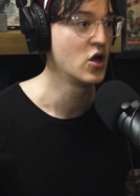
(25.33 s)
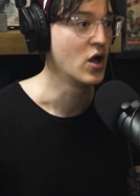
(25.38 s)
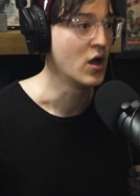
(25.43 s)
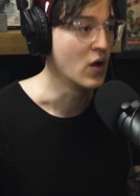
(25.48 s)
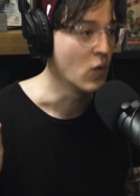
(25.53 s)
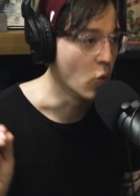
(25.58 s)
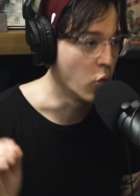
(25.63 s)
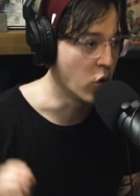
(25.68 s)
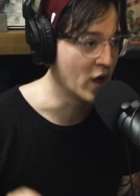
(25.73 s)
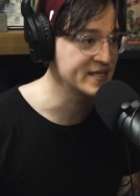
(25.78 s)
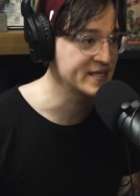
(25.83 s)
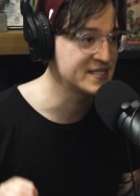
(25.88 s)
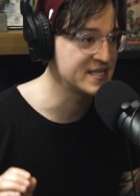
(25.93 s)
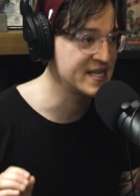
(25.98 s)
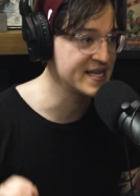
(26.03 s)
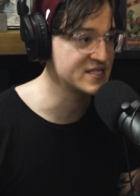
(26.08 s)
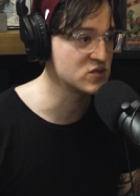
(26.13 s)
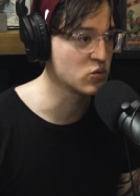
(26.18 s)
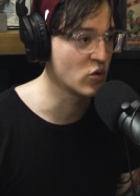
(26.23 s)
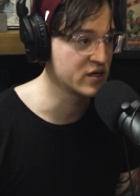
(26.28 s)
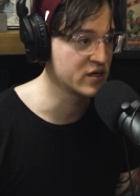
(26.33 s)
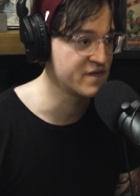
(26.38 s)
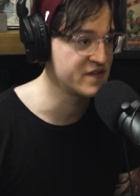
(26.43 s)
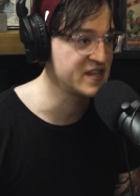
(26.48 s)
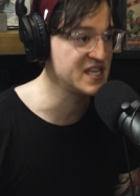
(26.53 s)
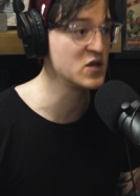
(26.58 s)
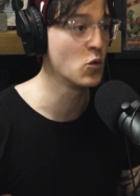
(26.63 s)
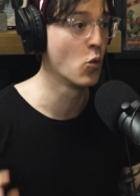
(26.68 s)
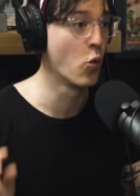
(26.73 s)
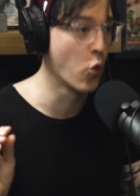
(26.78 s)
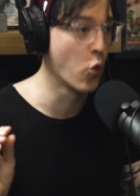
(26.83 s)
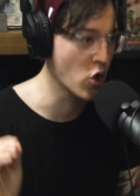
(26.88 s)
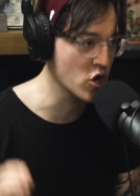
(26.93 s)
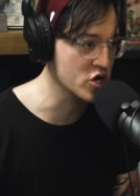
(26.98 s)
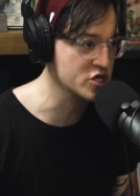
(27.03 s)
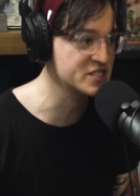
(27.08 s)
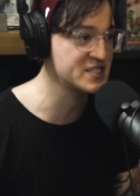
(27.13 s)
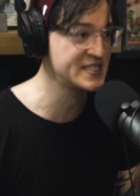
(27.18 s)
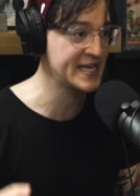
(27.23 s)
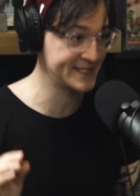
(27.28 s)
Was this one of the
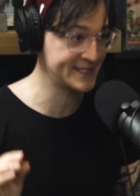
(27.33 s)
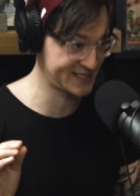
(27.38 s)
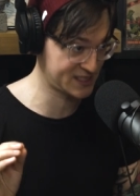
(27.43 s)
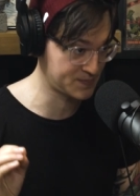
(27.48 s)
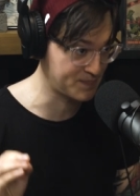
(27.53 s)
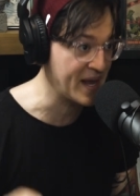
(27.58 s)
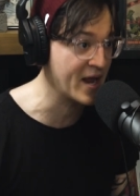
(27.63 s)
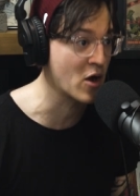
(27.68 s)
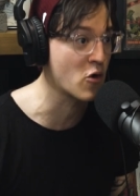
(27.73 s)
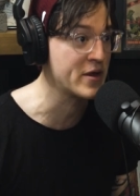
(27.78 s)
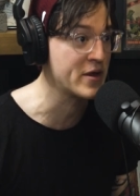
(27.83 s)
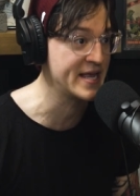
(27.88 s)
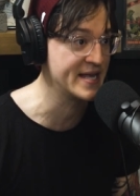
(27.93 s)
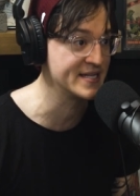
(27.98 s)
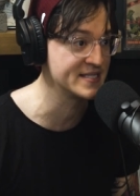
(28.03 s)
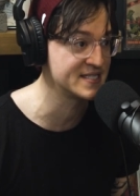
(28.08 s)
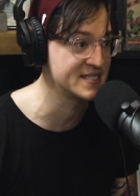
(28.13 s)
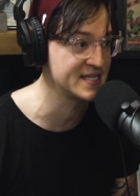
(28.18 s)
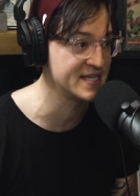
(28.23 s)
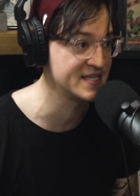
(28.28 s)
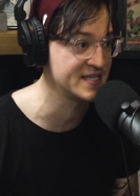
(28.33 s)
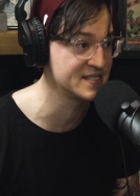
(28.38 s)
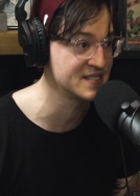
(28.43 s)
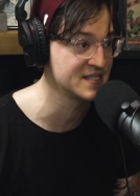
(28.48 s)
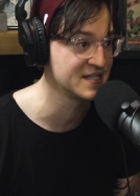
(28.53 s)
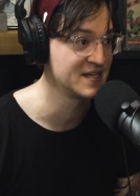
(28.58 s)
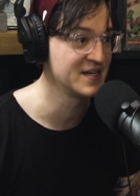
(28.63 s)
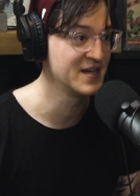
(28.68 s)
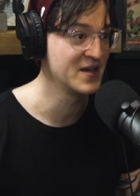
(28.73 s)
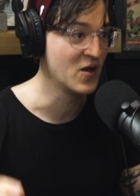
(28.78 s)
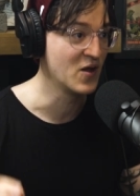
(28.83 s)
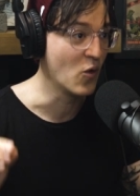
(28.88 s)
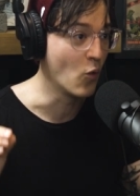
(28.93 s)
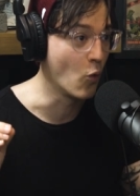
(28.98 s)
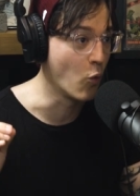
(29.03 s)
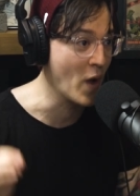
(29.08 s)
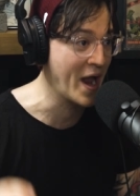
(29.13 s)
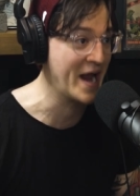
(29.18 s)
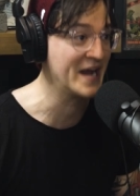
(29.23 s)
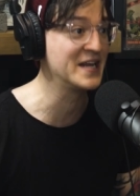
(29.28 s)
worst experiences?
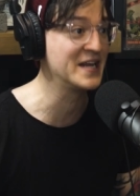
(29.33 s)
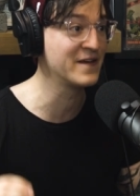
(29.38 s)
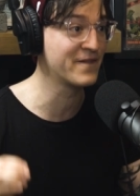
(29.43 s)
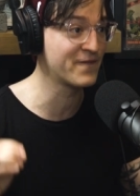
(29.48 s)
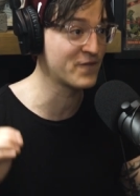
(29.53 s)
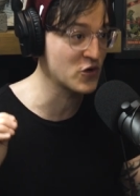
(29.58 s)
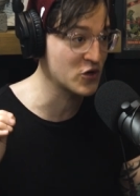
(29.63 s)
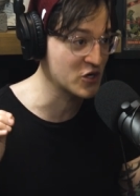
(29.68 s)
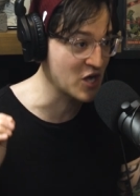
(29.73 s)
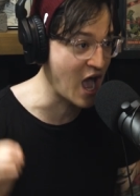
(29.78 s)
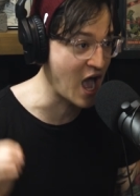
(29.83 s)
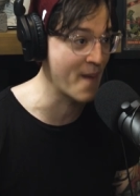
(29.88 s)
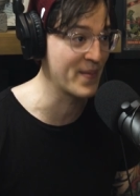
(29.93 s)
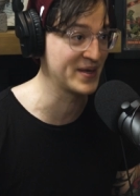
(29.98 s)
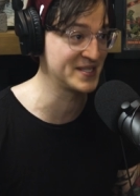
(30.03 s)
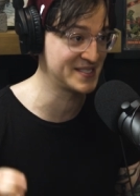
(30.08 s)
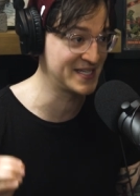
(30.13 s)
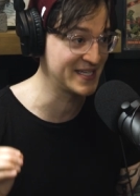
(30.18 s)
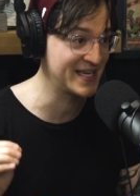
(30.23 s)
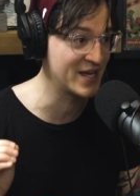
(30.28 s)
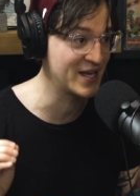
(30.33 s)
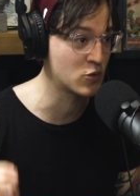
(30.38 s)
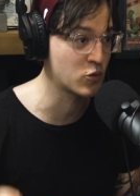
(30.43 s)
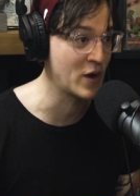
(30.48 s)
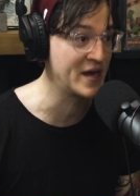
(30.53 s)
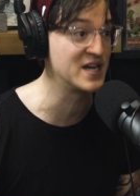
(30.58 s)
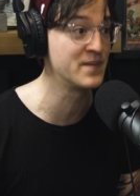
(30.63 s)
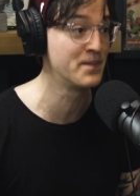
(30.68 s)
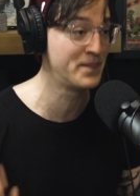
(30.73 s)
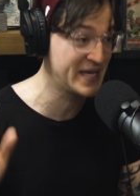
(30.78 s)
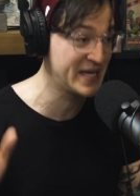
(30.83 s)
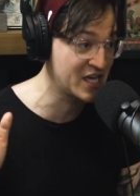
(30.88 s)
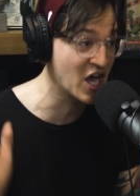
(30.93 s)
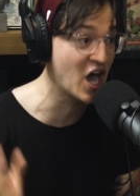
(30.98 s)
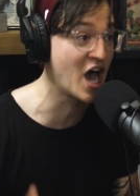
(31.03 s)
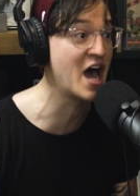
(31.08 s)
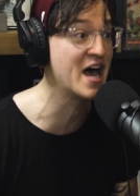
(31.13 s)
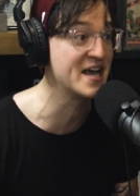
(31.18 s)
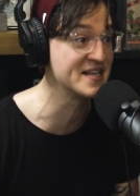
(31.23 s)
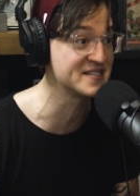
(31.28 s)
waiting for comics to get graded
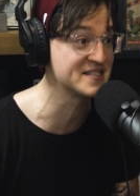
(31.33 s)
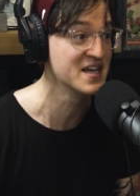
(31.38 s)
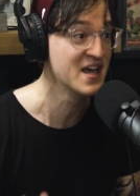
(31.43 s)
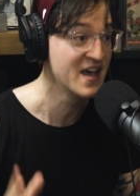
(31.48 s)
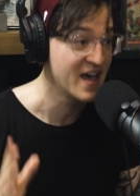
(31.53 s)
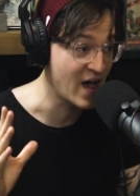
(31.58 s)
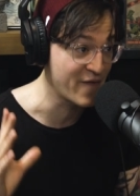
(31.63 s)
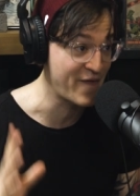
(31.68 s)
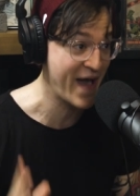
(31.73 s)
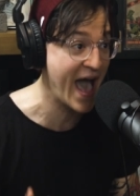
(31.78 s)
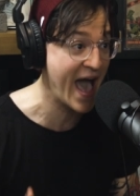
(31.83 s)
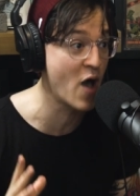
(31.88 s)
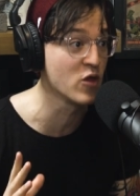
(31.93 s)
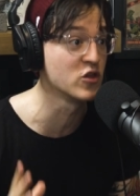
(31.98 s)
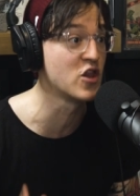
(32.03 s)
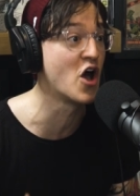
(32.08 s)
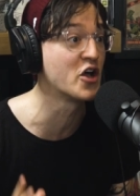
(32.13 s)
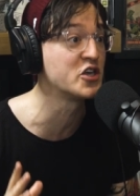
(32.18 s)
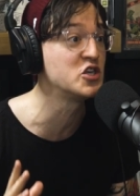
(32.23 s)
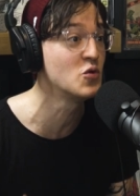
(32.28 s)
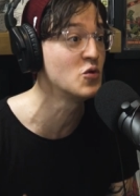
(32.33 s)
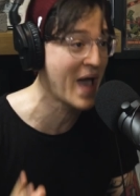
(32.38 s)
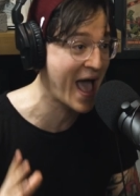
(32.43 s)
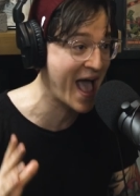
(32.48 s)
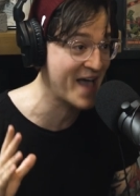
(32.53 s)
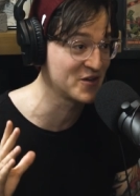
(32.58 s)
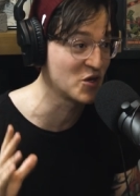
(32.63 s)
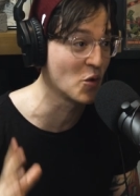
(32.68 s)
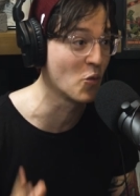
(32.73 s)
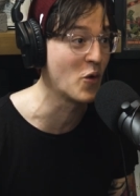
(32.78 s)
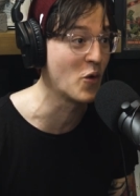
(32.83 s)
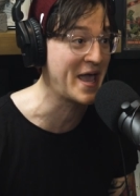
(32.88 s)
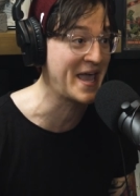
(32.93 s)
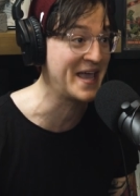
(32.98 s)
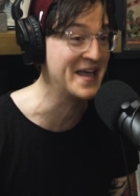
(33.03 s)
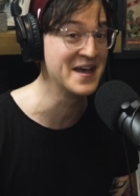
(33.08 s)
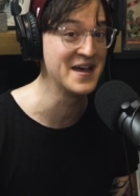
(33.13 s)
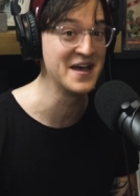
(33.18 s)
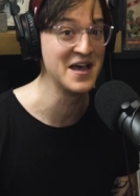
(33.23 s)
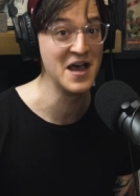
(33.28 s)
because of how long you had to wait
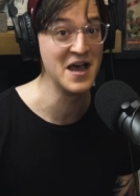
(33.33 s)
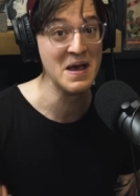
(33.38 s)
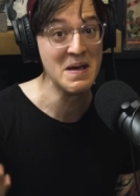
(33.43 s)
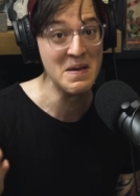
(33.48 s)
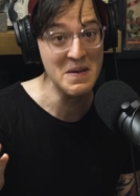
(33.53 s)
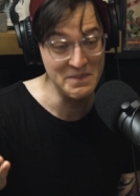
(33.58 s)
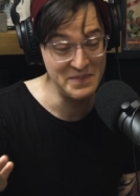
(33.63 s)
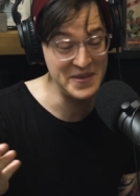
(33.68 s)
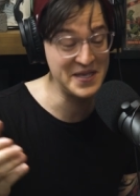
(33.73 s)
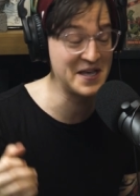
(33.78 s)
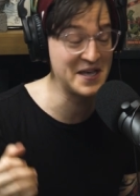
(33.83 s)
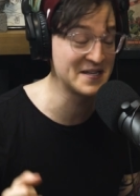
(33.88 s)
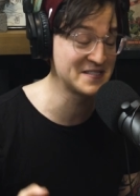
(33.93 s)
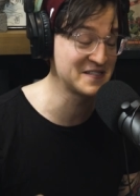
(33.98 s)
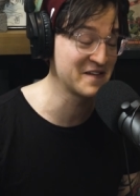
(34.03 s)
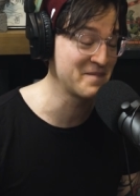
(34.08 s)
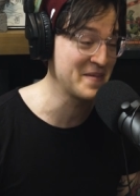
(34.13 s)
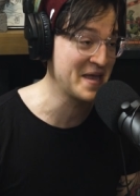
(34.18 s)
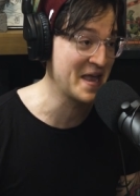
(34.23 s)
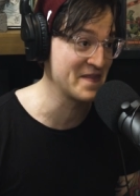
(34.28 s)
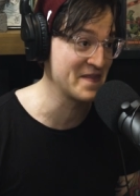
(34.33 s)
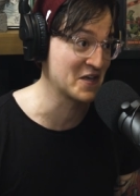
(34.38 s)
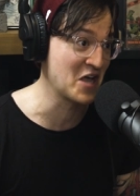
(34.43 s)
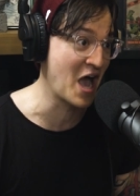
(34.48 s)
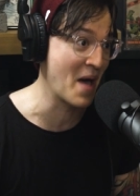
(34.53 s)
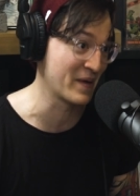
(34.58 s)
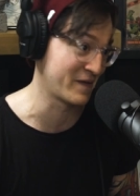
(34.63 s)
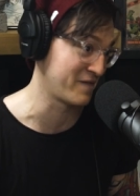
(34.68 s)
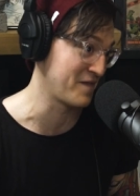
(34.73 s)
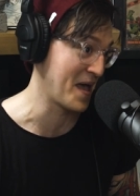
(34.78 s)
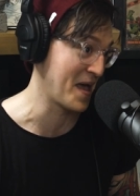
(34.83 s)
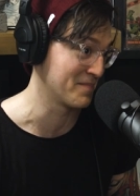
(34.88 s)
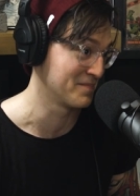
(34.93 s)
because of me and the comic fam.